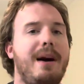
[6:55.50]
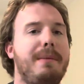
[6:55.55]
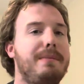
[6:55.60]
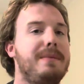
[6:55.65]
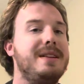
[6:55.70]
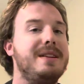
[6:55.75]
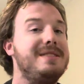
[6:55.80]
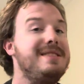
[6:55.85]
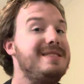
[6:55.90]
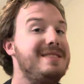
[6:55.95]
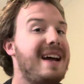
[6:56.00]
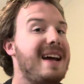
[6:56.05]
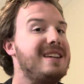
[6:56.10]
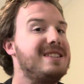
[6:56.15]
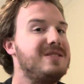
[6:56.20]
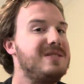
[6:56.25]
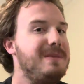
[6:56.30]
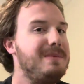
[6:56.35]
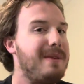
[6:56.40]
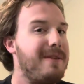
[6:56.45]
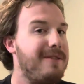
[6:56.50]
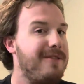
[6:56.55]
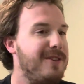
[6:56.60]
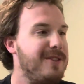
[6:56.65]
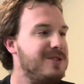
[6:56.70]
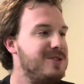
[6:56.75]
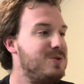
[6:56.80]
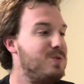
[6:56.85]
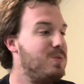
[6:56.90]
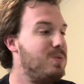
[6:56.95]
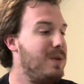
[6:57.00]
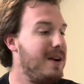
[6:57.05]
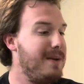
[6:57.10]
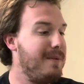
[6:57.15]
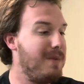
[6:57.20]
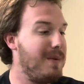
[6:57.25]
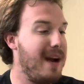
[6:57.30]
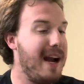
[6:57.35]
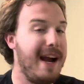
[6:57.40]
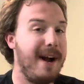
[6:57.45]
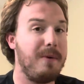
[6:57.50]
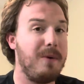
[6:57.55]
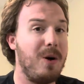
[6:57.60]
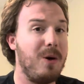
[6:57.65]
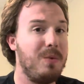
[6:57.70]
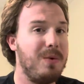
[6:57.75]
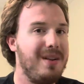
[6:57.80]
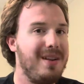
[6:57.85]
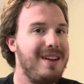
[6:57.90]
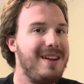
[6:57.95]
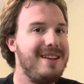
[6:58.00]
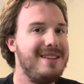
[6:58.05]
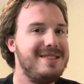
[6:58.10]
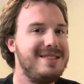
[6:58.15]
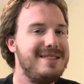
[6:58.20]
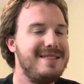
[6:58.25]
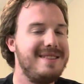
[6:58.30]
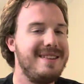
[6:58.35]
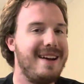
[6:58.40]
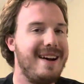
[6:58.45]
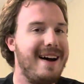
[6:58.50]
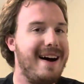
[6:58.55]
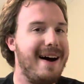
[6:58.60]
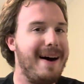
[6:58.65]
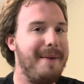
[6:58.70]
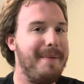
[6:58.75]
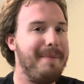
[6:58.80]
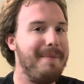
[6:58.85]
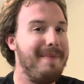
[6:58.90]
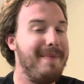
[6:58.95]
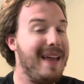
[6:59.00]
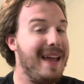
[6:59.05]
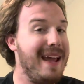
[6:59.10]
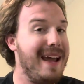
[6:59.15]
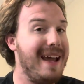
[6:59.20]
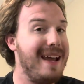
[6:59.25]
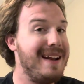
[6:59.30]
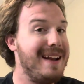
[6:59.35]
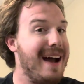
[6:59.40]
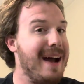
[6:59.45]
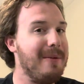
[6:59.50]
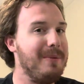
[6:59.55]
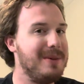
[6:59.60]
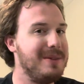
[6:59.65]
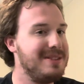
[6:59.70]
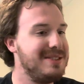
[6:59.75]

This is actually my first Arrow release, and I will